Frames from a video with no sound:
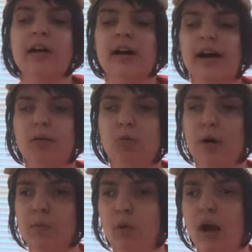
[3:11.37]

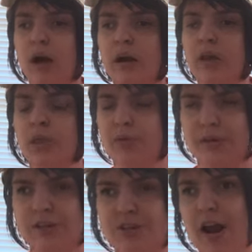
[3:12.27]
1 walk,
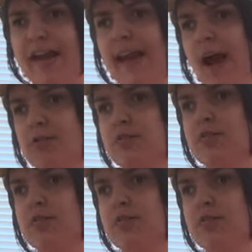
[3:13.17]
3 strikeouts.